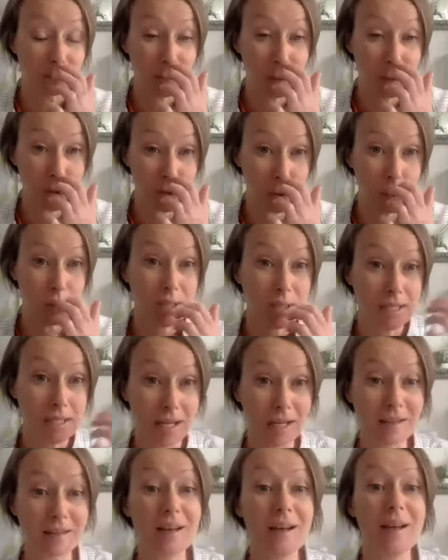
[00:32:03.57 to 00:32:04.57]
Because you're
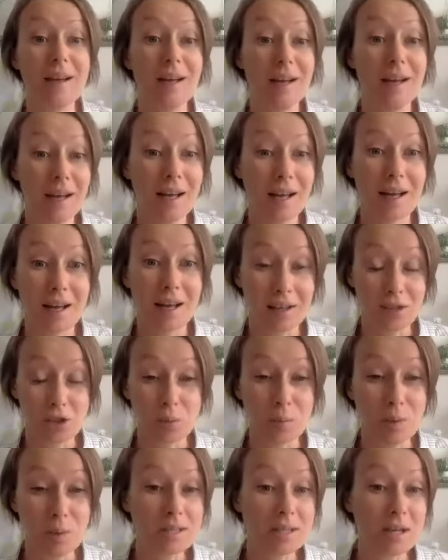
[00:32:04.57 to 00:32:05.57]
saying, to
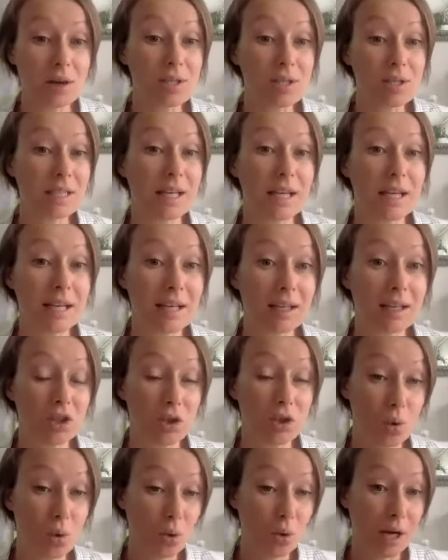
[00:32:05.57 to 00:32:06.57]
me, it sounds like
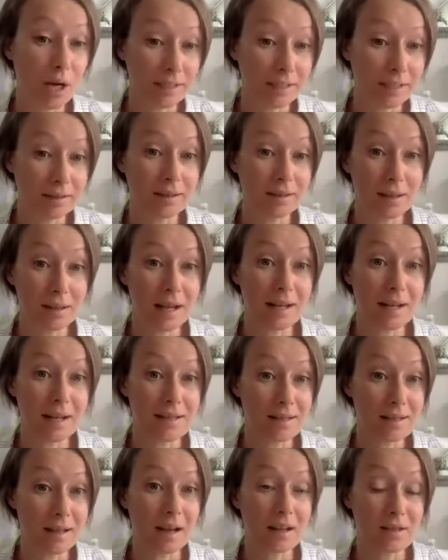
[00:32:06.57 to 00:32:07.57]
your ideal
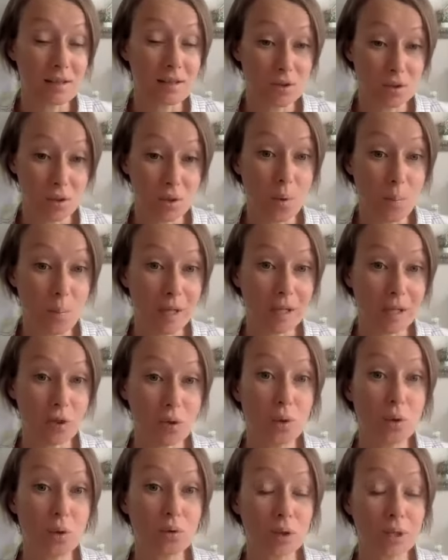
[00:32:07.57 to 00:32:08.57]
clients are somebody
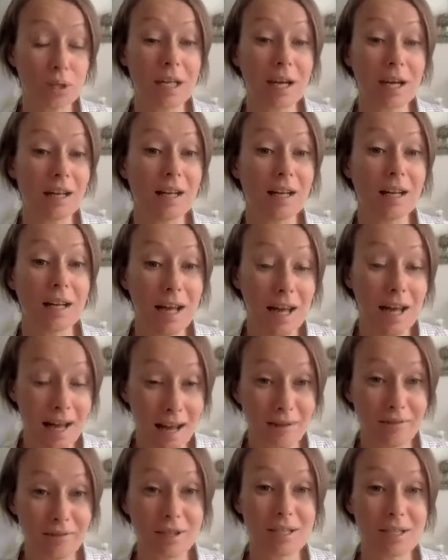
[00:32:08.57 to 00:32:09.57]
who already kind of
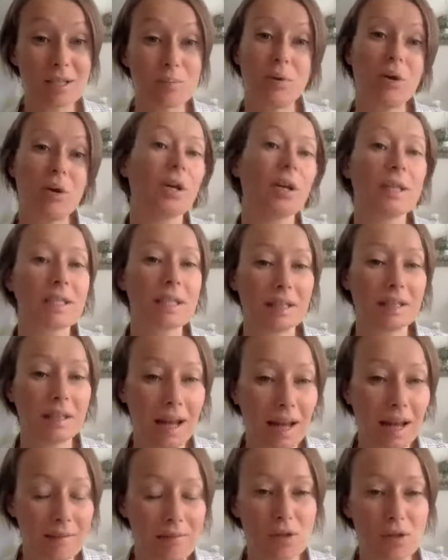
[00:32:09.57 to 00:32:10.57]
have experience and
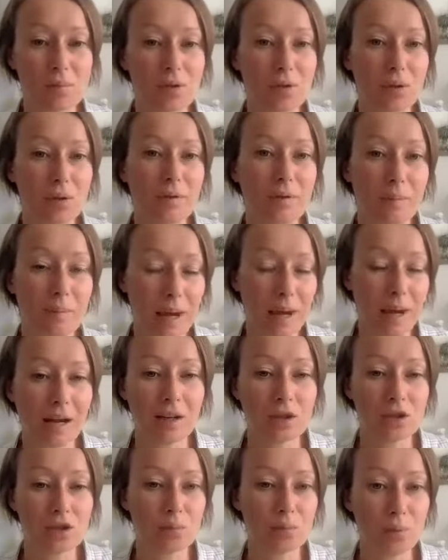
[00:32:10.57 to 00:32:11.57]
have some sort of a
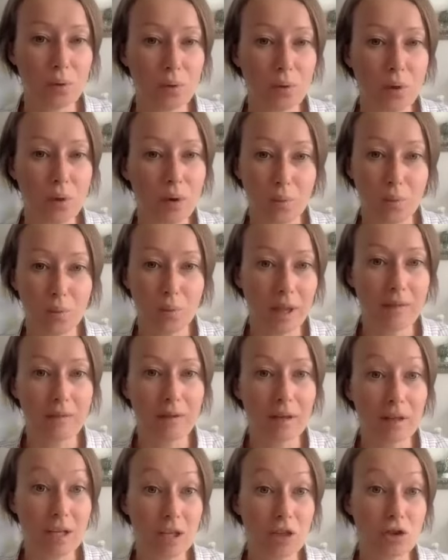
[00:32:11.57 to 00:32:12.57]
package program, whatever.
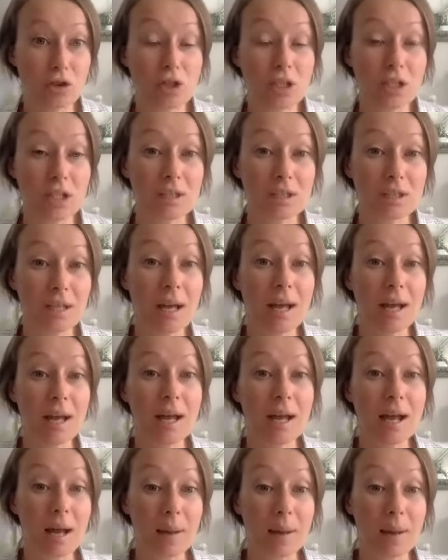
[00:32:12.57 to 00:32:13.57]
They just need
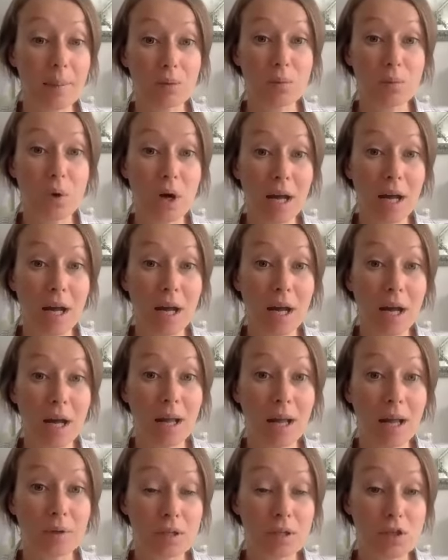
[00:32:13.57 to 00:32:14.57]
a bit more help
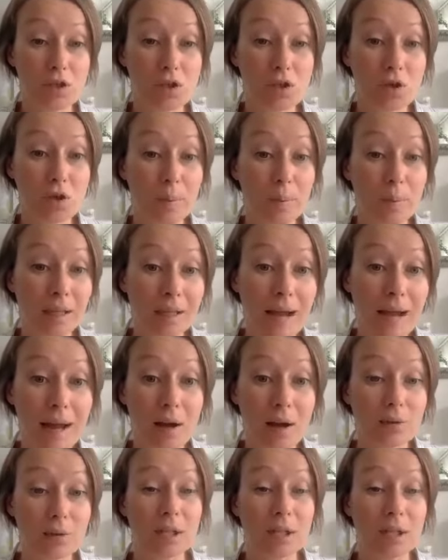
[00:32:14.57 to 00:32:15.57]
scoping it
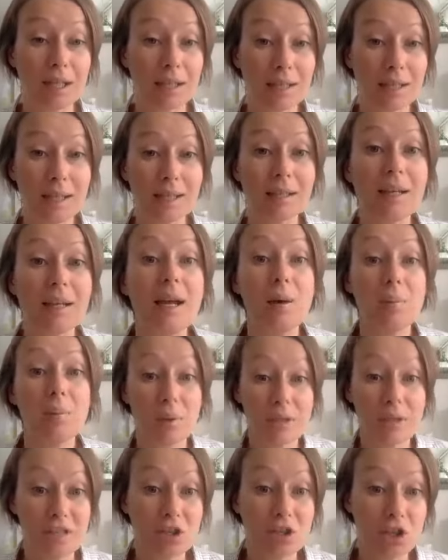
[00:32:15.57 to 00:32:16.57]
out and then
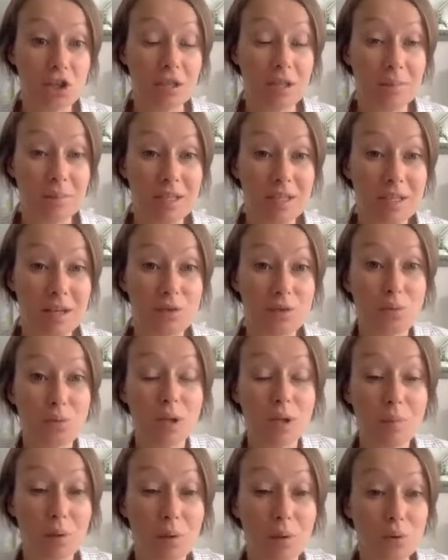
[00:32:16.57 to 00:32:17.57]
positioning themselves. What
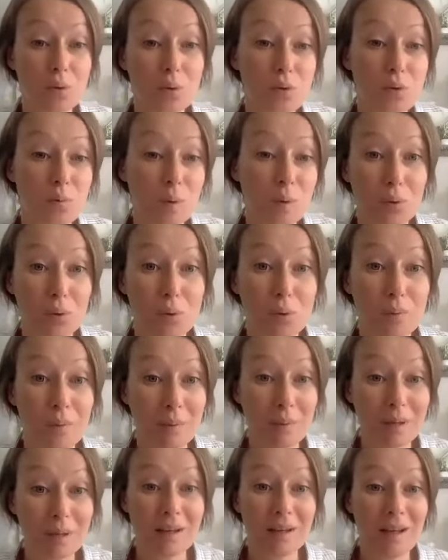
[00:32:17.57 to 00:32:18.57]
about those people who
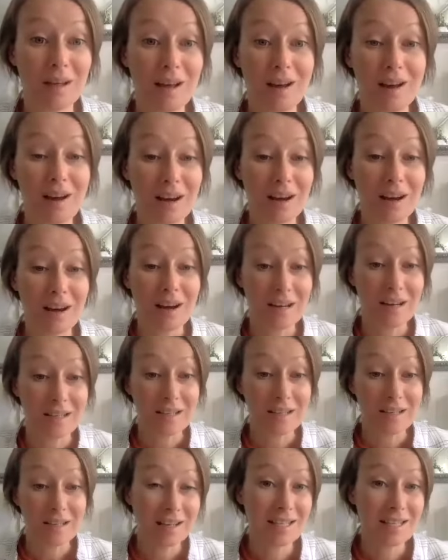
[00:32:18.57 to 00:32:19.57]
maybe are
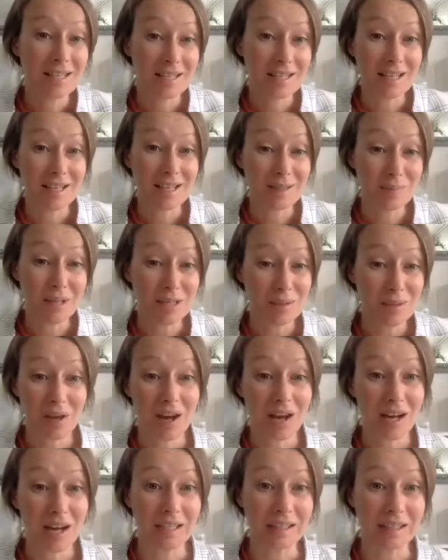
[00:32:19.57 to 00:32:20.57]
still kind of 6 months
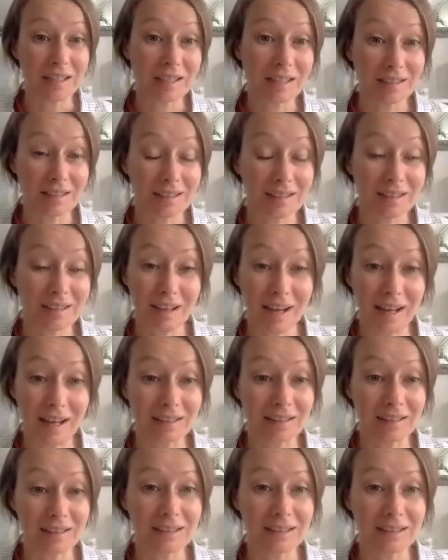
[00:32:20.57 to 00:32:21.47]
behind that?